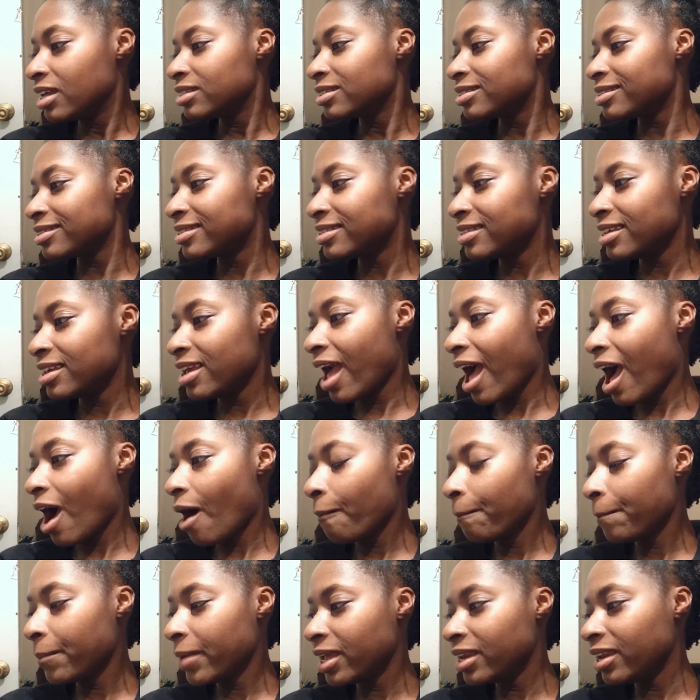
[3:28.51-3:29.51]
to see how
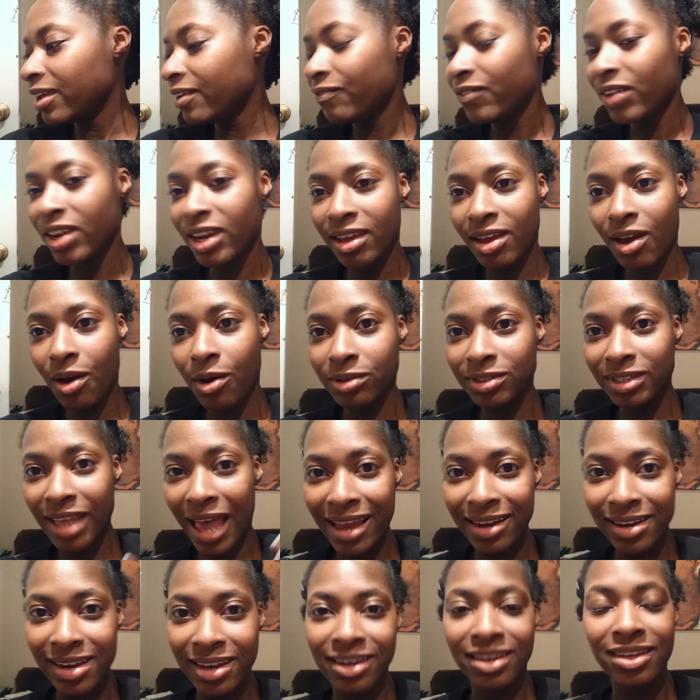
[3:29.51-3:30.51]
many videos
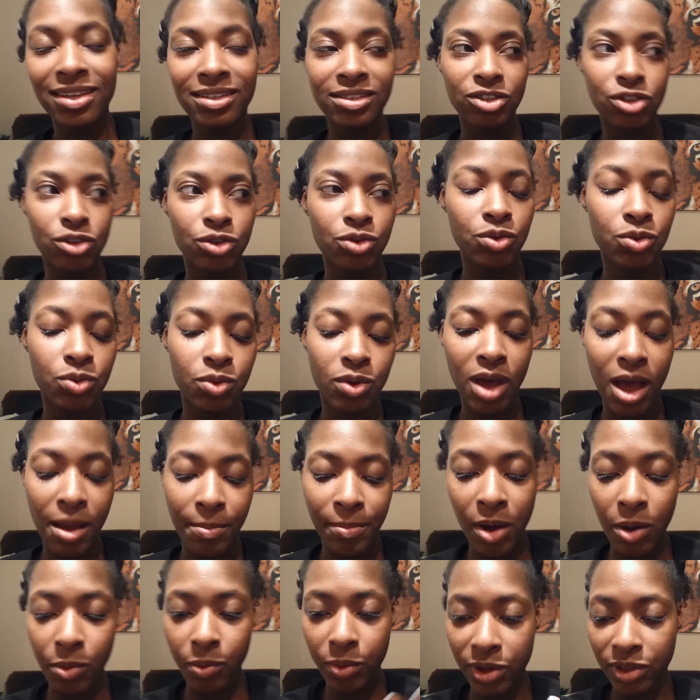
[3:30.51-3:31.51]
I needed to come
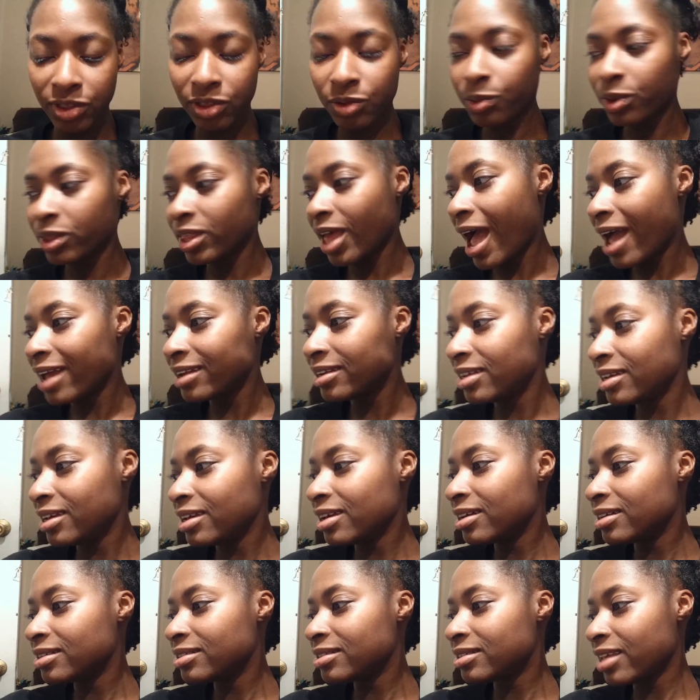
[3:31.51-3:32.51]
up with with
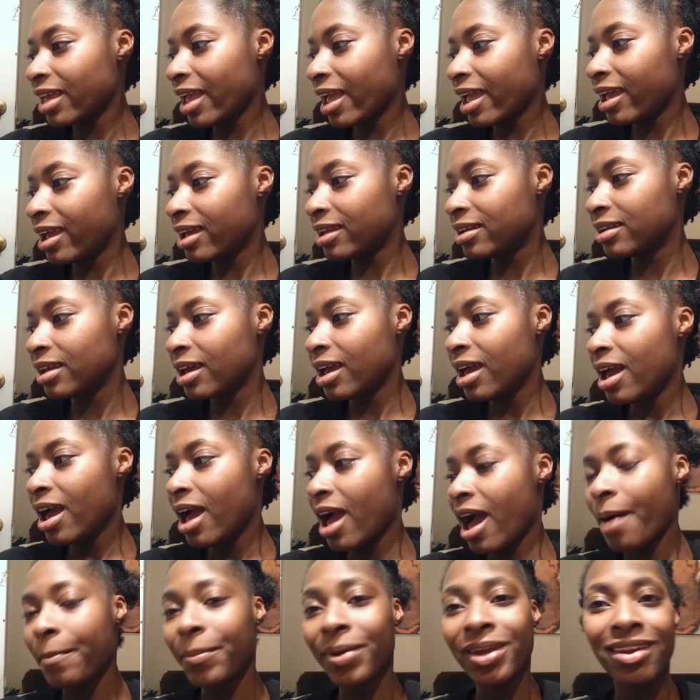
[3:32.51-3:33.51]
ideas, and
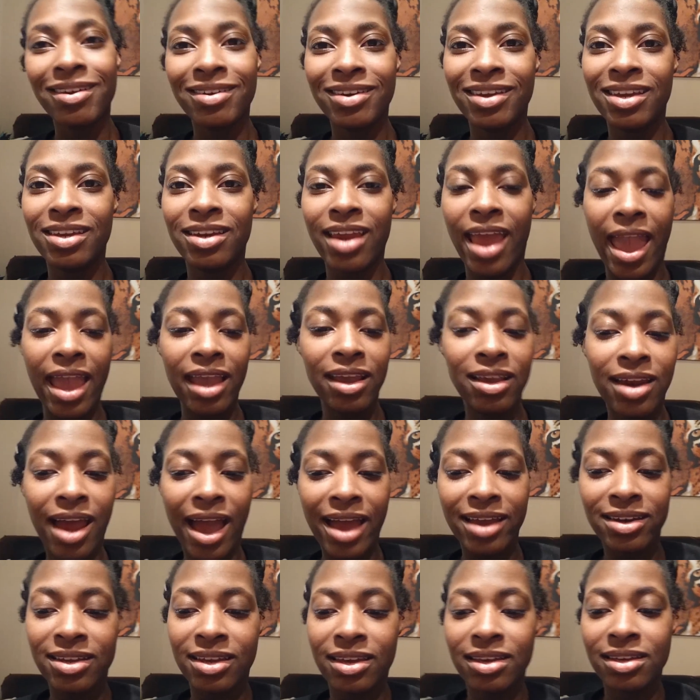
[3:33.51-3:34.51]
I'm gonna need eight
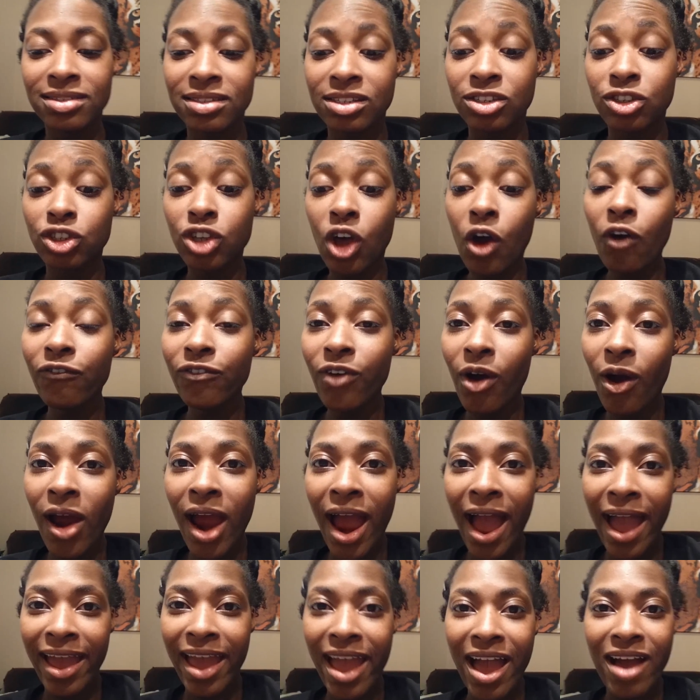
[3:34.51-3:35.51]
ideas, and so far
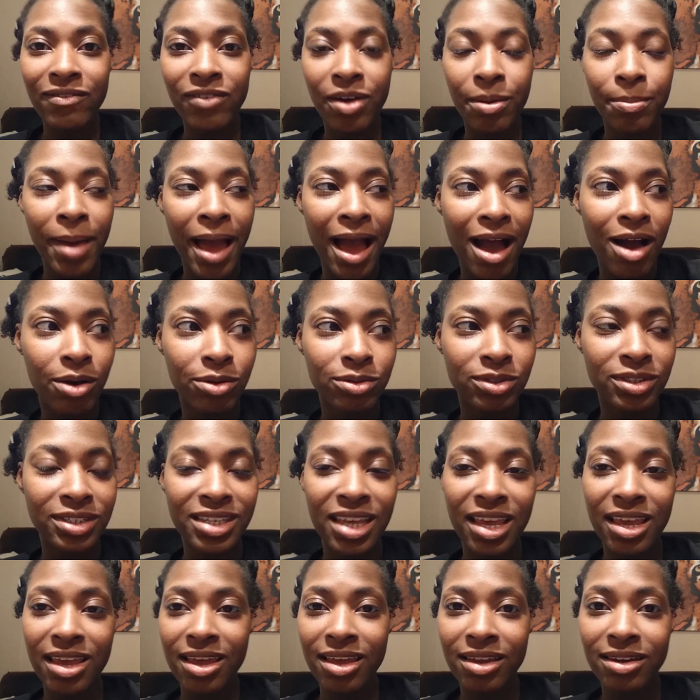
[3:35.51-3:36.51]
I have about
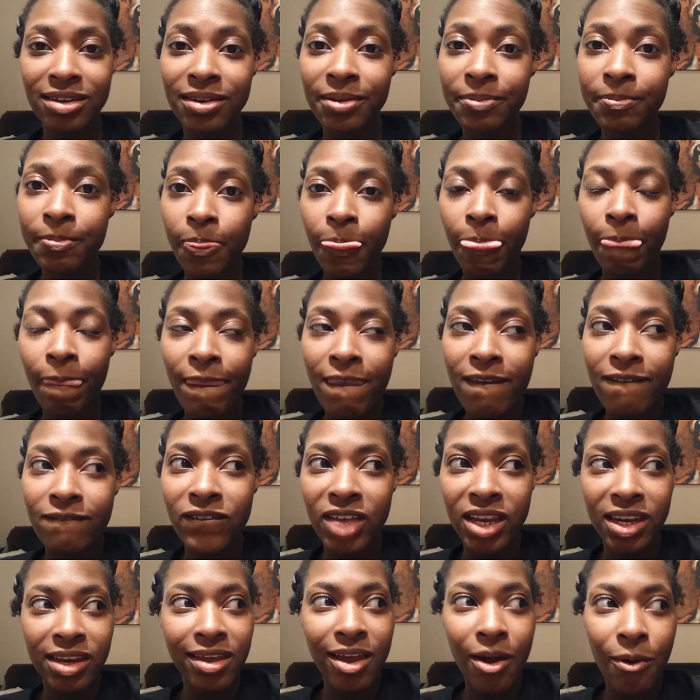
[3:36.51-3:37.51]
ten
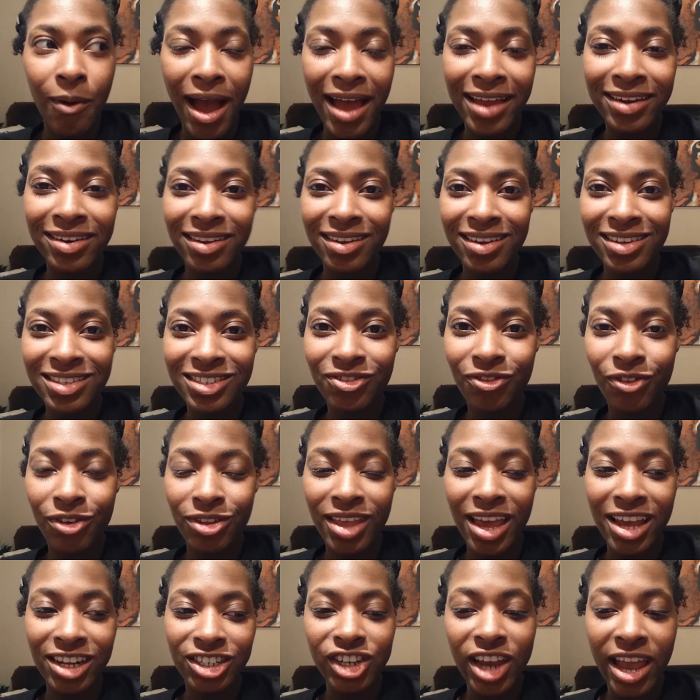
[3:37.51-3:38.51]
video ideas for
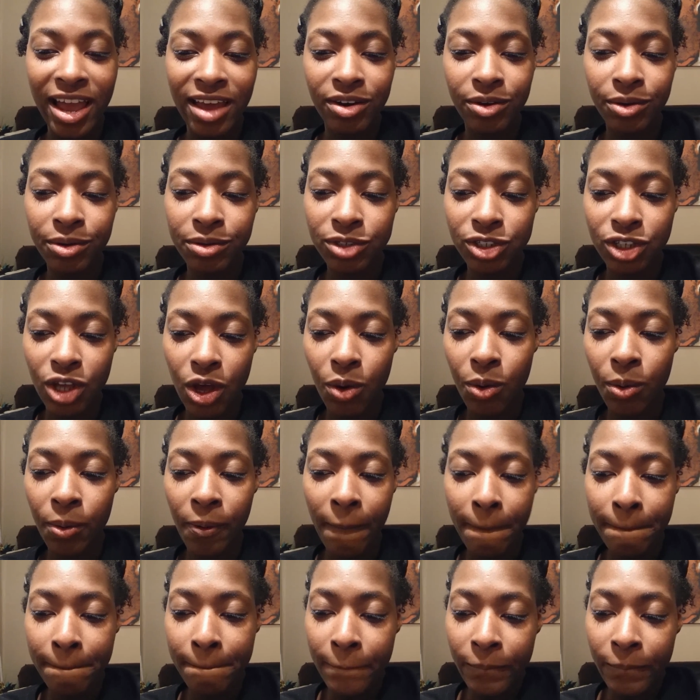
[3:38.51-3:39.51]
that channel. So